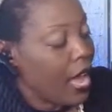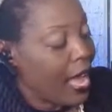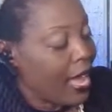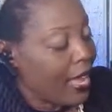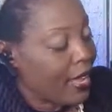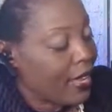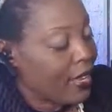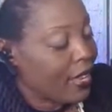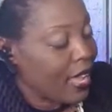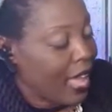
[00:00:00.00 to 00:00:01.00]

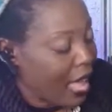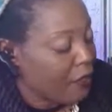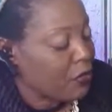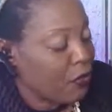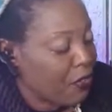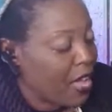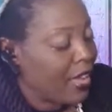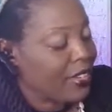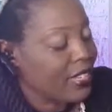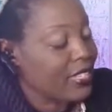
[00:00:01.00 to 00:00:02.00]
I have to
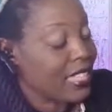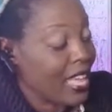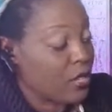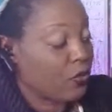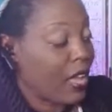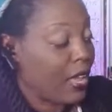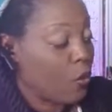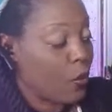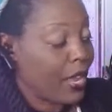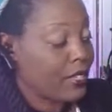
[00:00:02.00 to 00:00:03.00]
find a
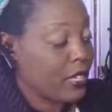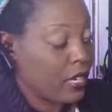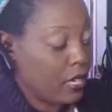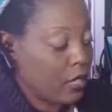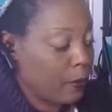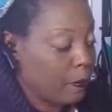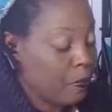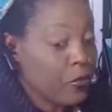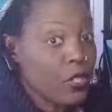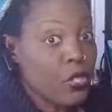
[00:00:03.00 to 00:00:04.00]
satisfying way to eat them.
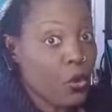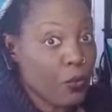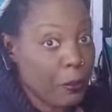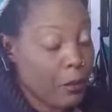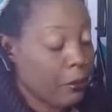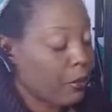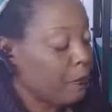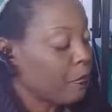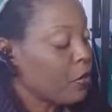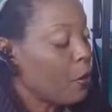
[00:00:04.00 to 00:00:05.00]
So
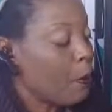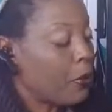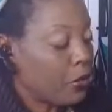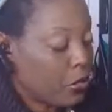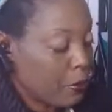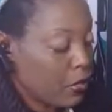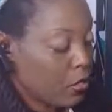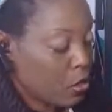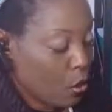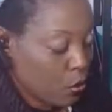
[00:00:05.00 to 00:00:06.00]
remember, put them in
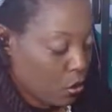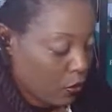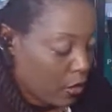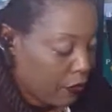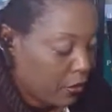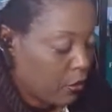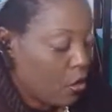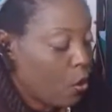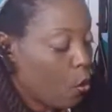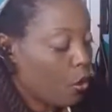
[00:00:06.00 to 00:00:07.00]
the toaster oven
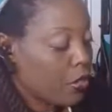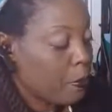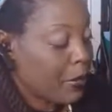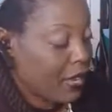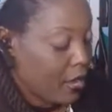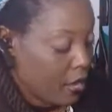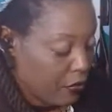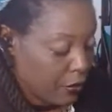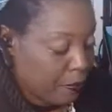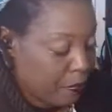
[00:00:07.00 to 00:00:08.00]
or the big
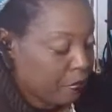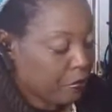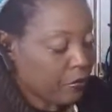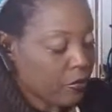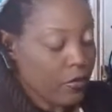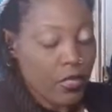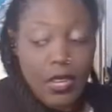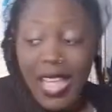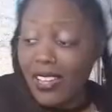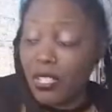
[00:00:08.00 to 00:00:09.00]
oven.
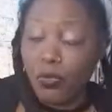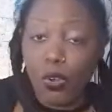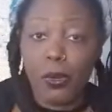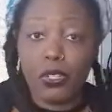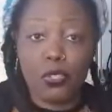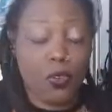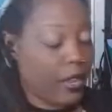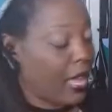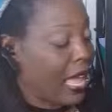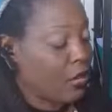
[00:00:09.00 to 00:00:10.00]
I just throw them on a
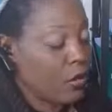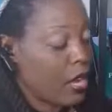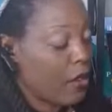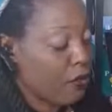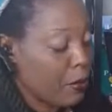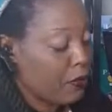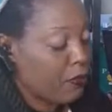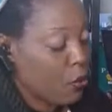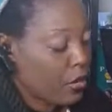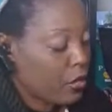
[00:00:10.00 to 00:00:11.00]
tray. I don't cover them in
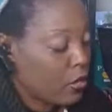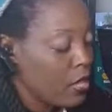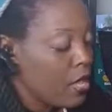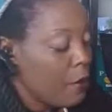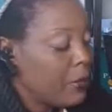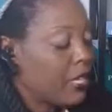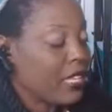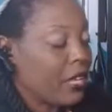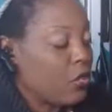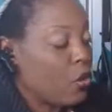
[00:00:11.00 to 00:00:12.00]
foil
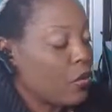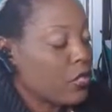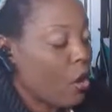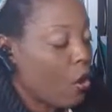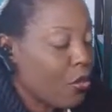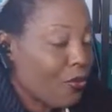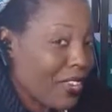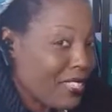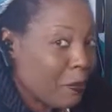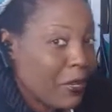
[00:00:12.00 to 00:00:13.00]
because I noticed all the
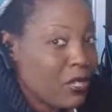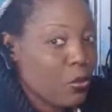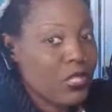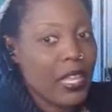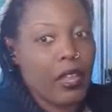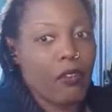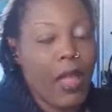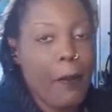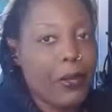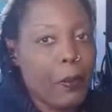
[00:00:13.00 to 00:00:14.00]
recipes were saying
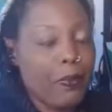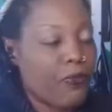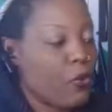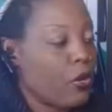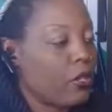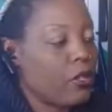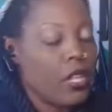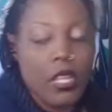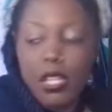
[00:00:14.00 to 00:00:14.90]
wrap it up in foil.